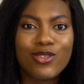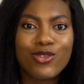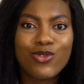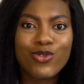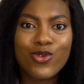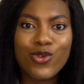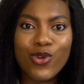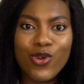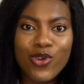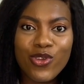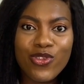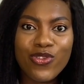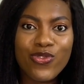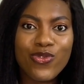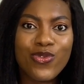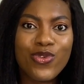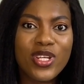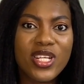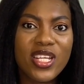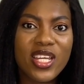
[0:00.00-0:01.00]
go
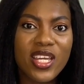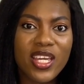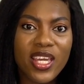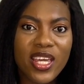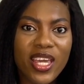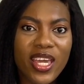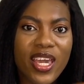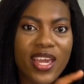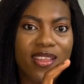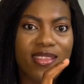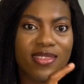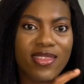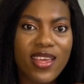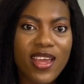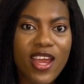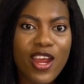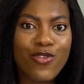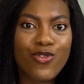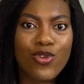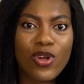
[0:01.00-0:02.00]
through the
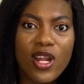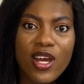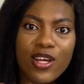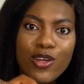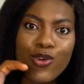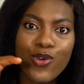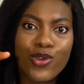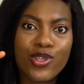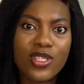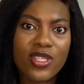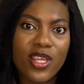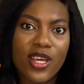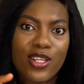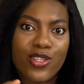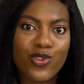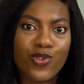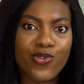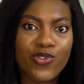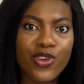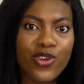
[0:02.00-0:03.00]
entire roller coaster to
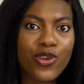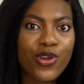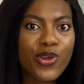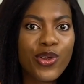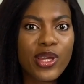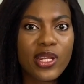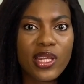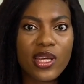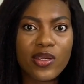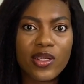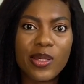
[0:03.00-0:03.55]
figure it out.